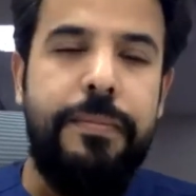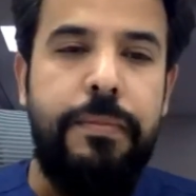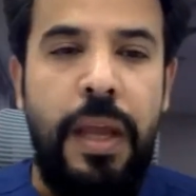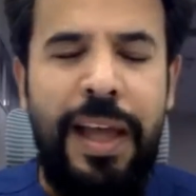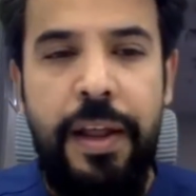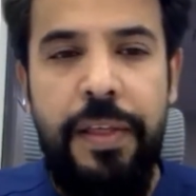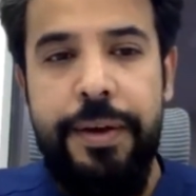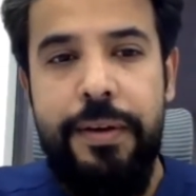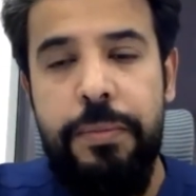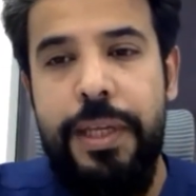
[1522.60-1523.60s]

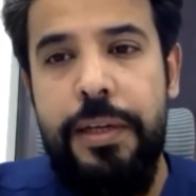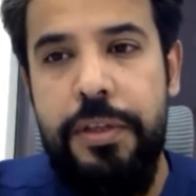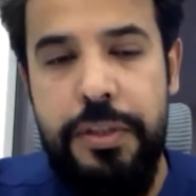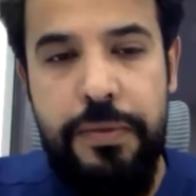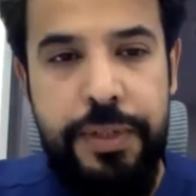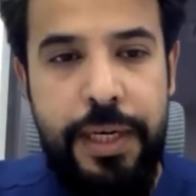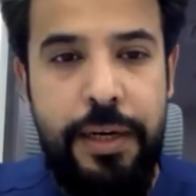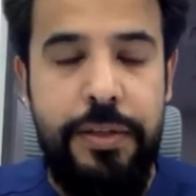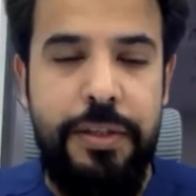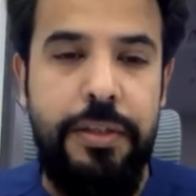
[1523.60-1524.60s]
Another modalities of
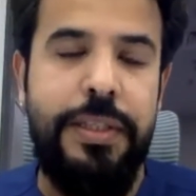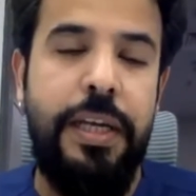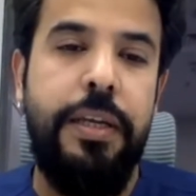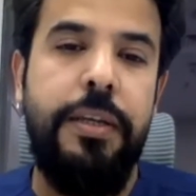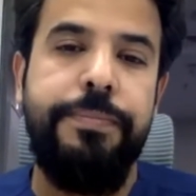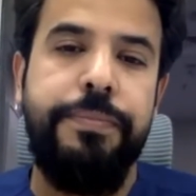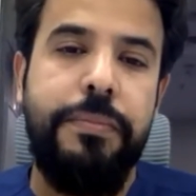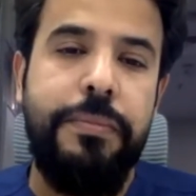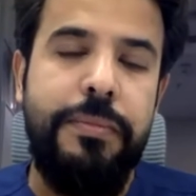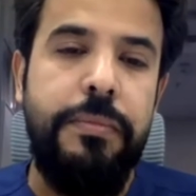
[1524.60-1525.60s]
drainage is
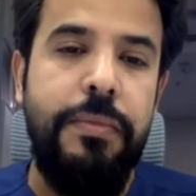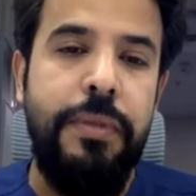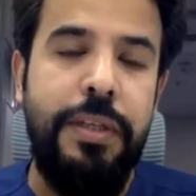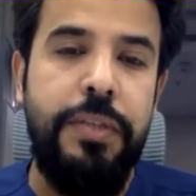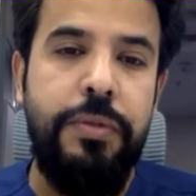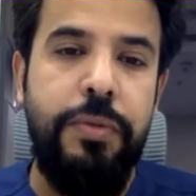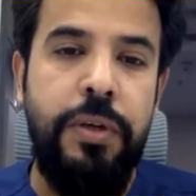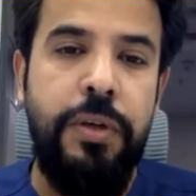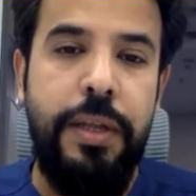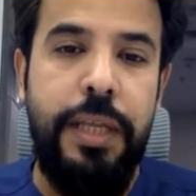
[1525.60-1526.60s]
what we
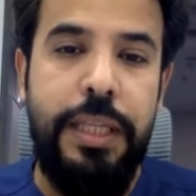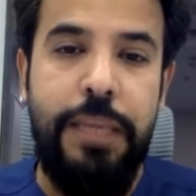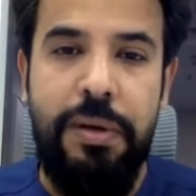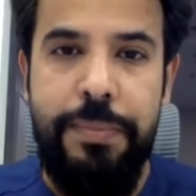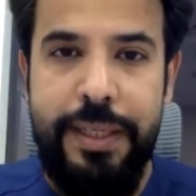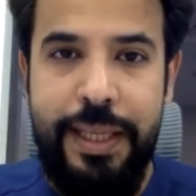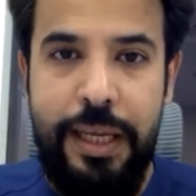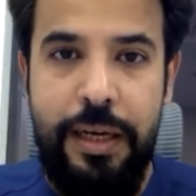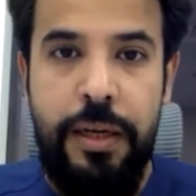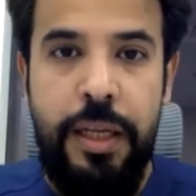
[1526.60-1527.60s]
call the double
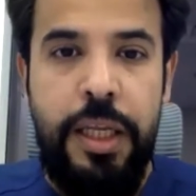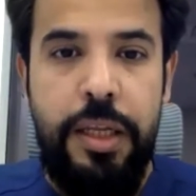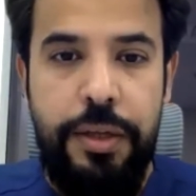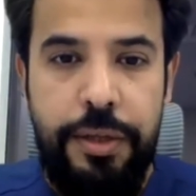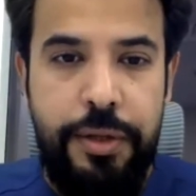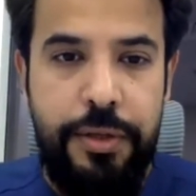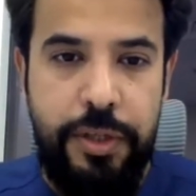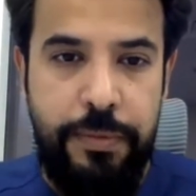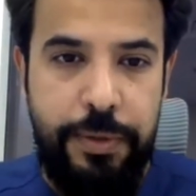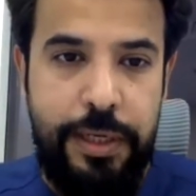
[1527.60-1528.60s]
pigtail.
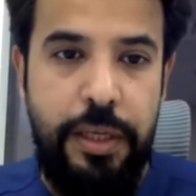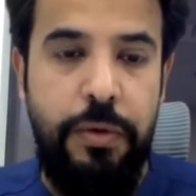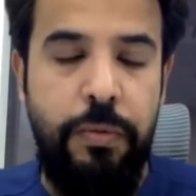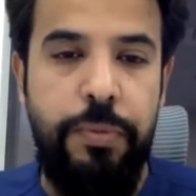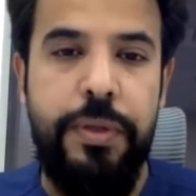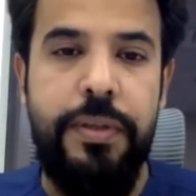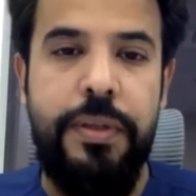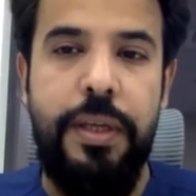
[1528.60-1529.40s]
Endoscopically, we put